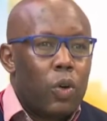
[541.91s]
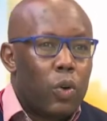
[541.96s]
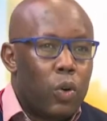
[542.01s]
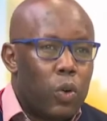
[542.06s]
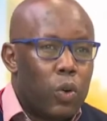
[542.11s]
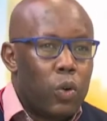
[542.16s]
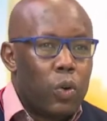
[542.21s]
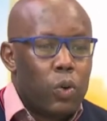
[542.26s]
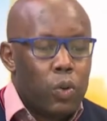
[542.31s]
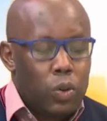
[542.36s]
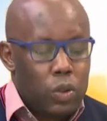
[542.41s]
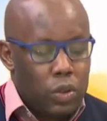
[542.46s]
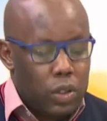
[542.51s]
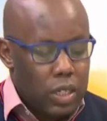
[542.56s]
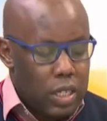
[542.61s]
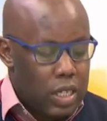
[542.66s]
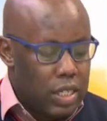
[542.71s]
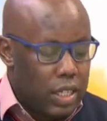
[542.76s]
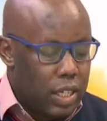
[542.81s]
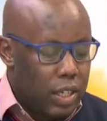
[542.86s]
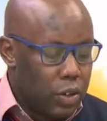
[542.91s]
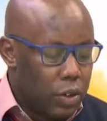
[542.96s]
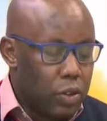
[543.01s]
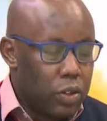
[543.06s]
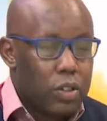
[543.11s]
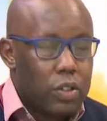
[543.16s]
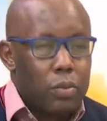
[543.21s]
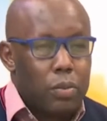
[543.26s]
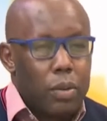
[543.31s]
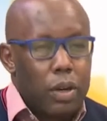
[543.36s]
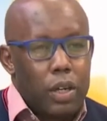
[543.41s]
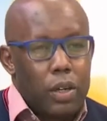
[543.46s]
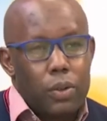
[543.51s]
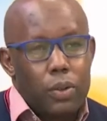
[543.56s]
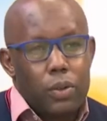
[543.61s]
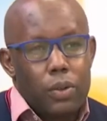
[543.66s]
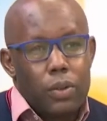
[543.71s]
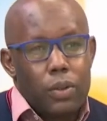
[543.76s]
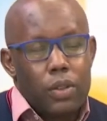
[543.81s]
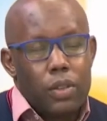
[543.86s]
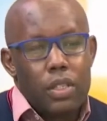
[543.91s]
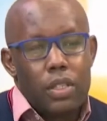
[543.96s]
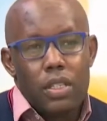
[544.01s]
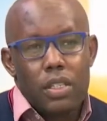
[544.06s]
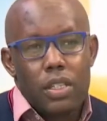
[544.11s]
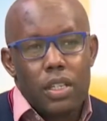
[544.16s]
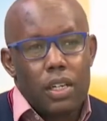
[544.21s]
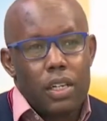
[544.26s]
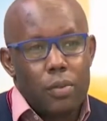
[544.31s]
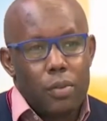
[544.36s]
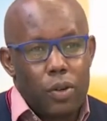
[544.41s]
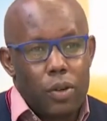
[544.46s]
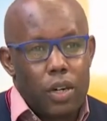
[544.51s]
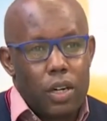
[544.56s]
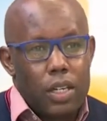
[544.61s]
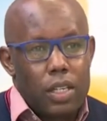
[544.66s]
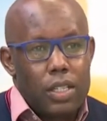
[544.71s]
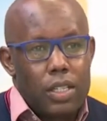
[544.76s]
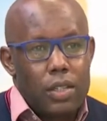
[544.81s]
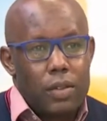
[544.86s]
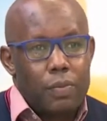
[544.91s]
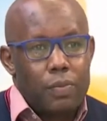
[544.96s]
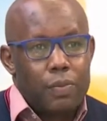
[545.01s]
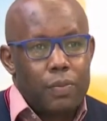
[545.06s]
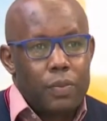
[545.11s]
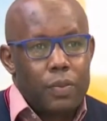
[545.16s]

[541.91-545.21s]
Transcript: who is endorsed by who. This is a democracy.